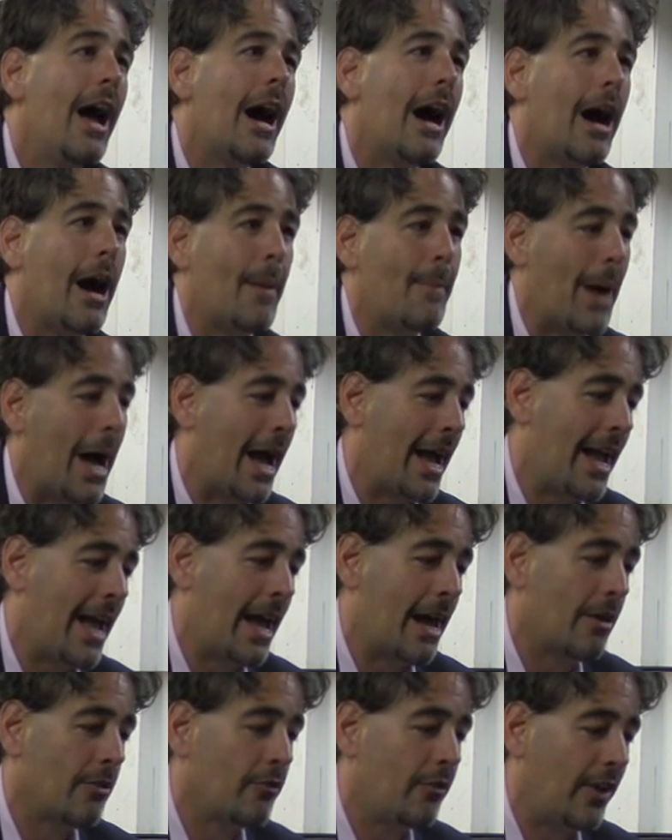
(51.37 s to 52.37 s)
I
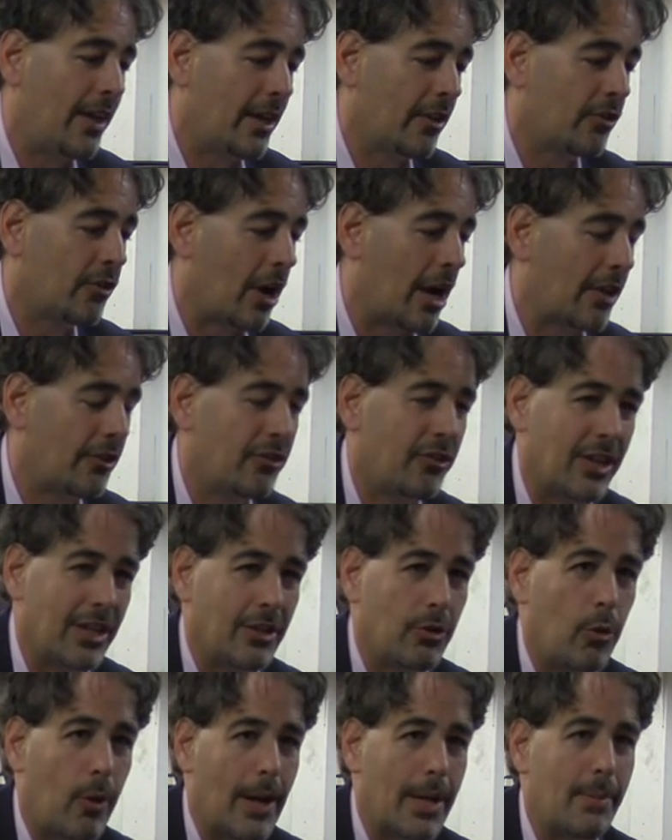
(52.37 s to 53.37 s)
have
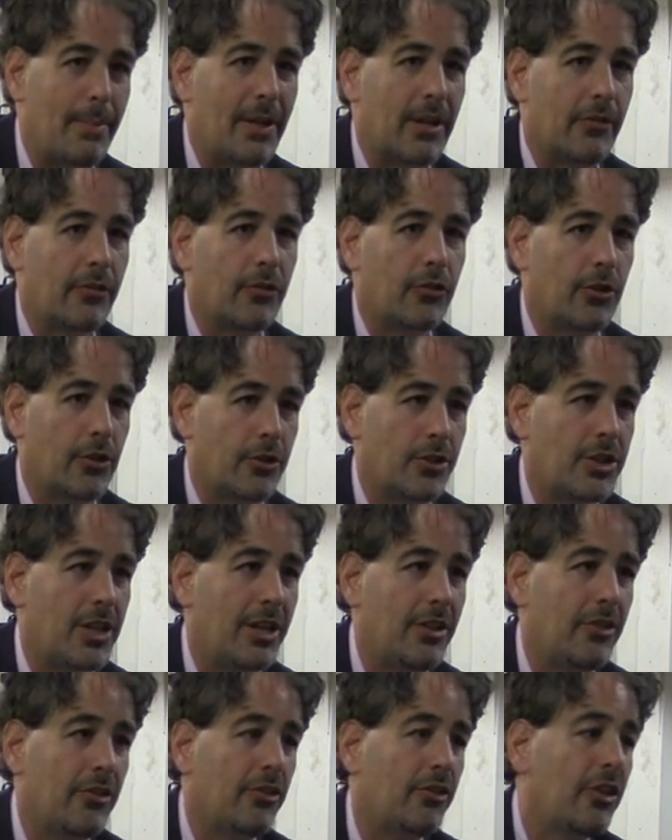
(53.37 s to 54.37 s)
exhausted quite a bit of
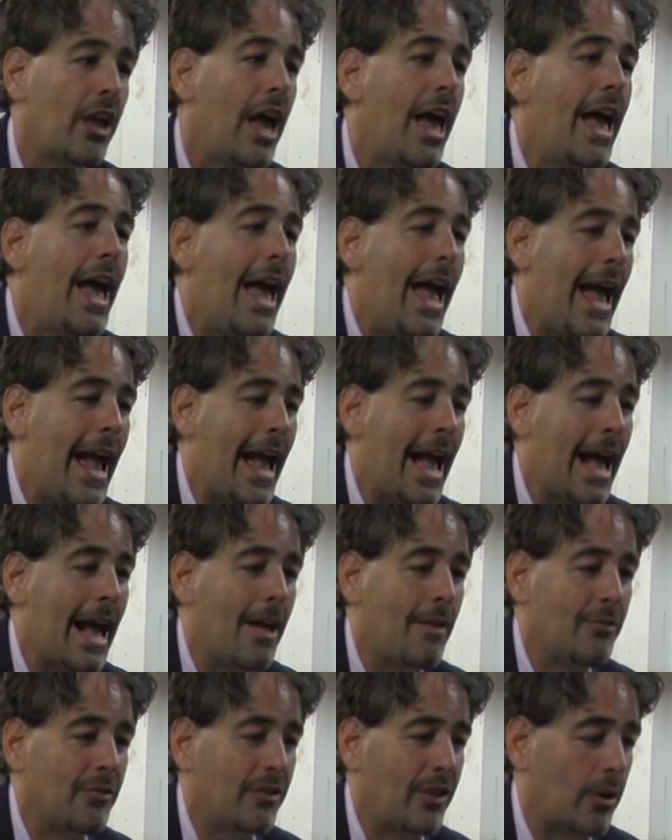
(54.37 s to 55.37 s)
searches
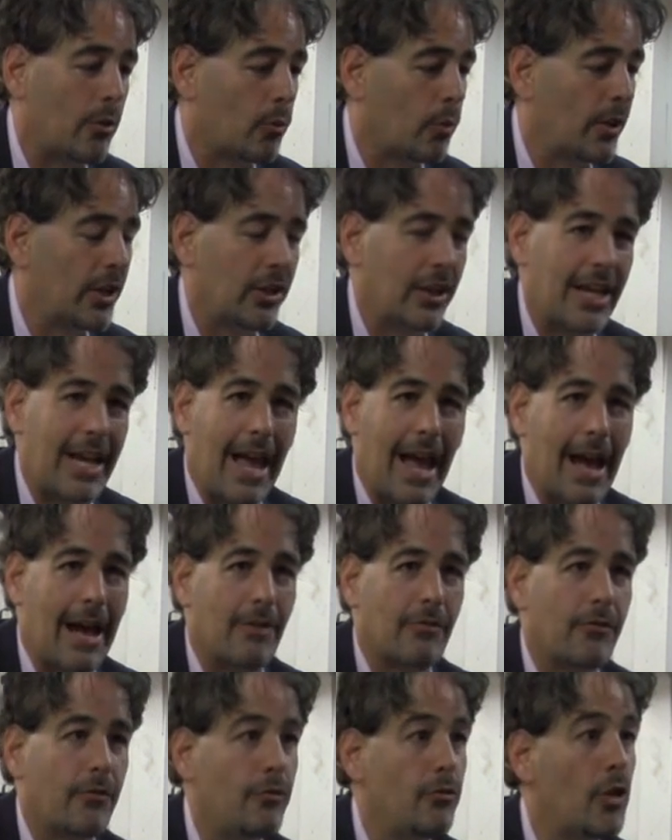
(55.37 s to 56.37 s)
and really
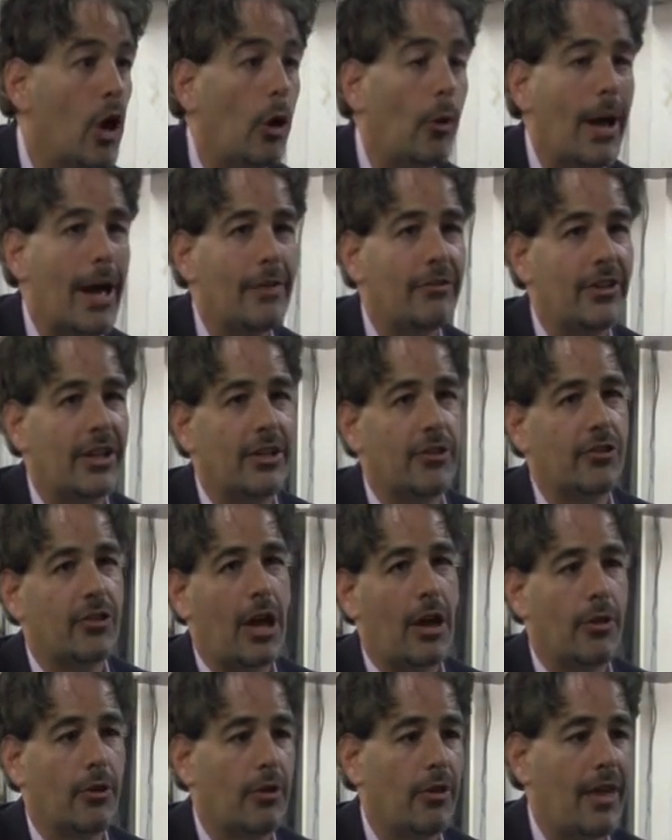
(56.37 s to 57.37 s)
have no evidence
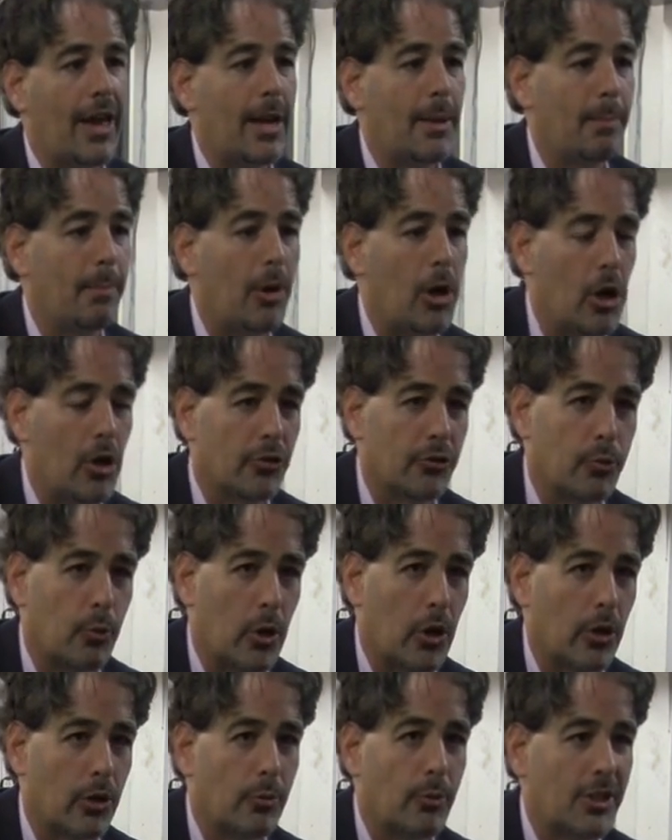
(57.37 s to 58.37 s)
other than Paul's
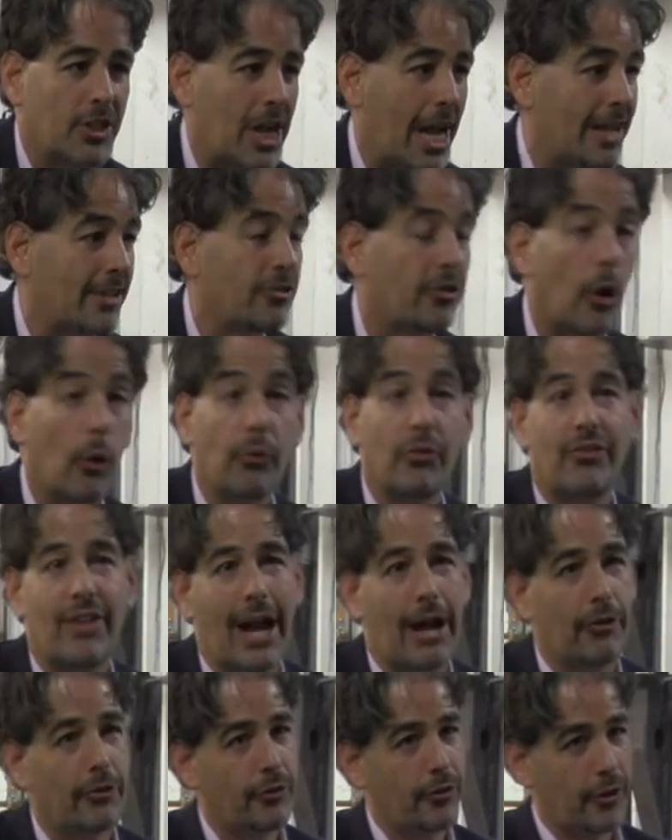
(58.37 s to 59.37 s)
word, which I don't
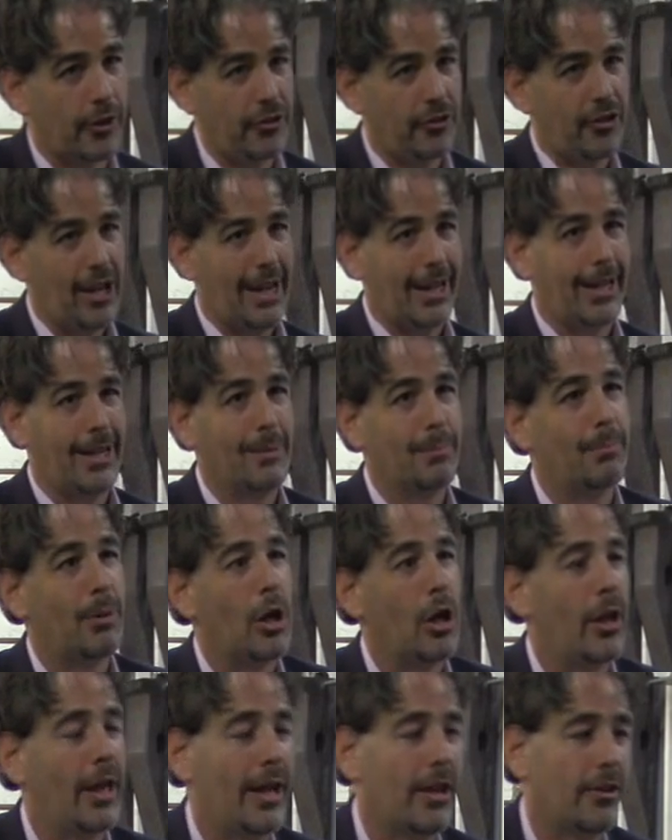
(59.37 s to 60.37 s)
doubt for a second.
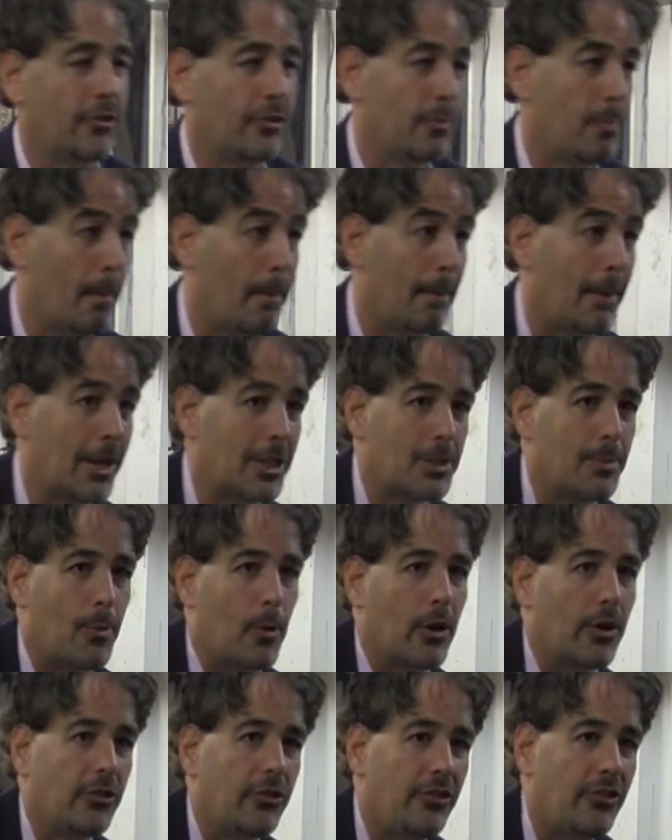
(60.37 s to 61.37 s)
Paul has much
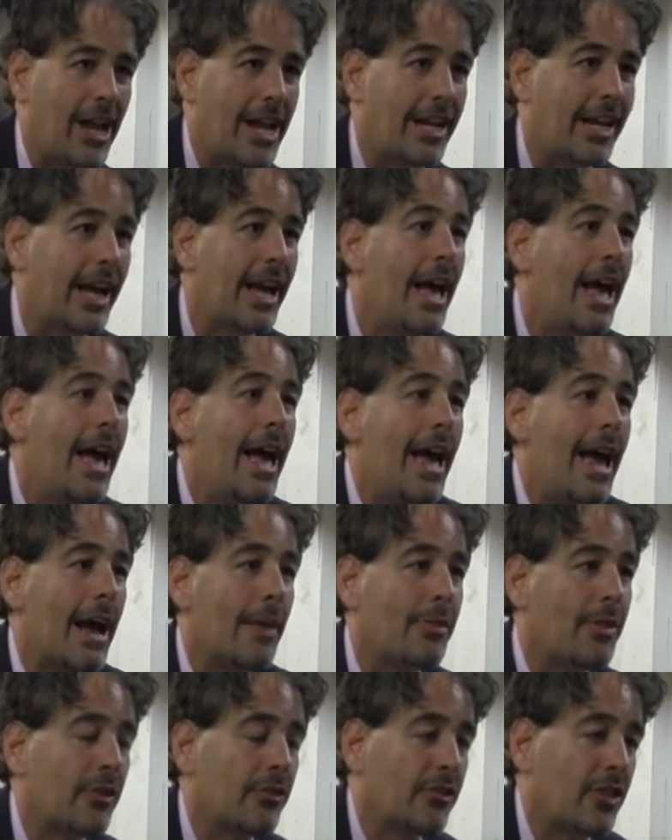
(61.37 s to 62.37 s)
more at stake
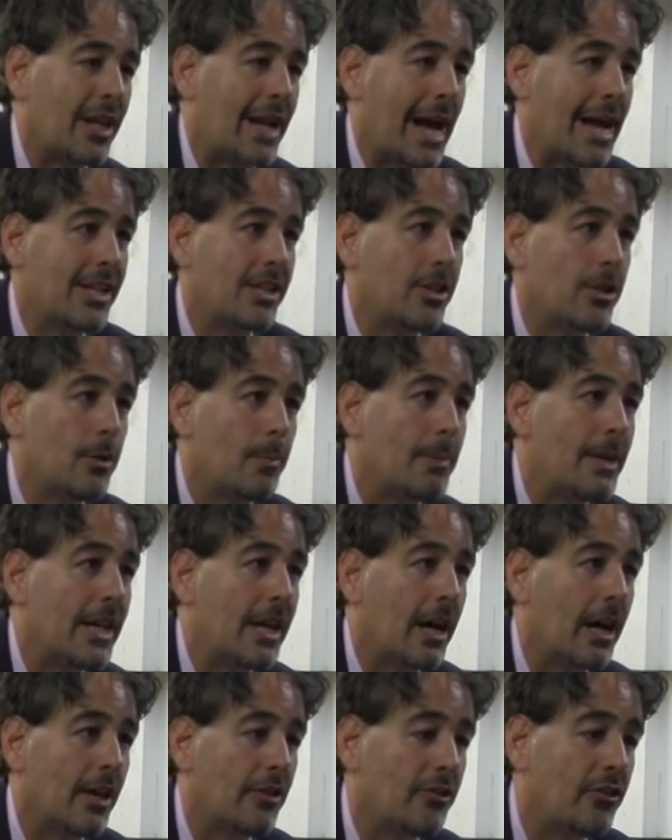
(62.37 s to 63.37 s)
at this than I do
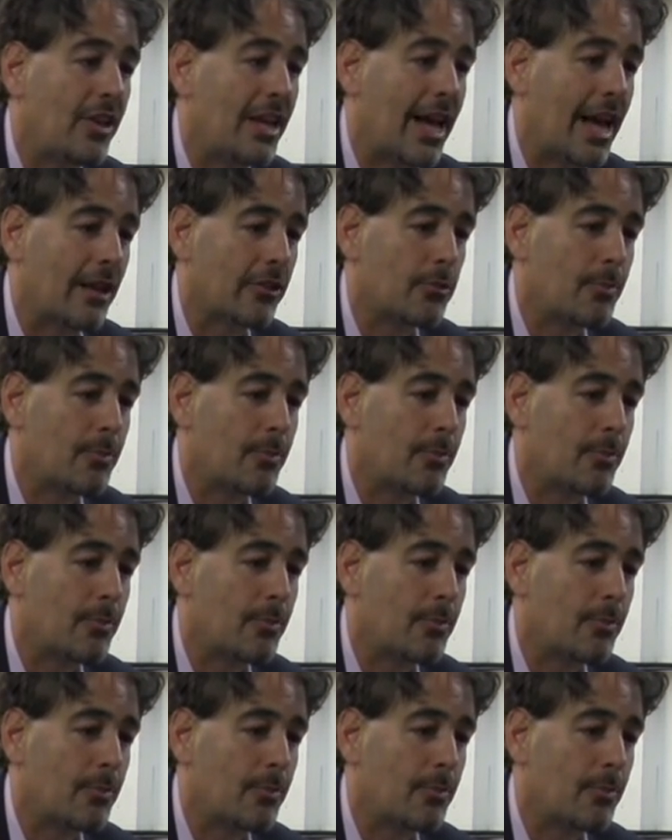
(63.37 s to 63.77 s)
because he has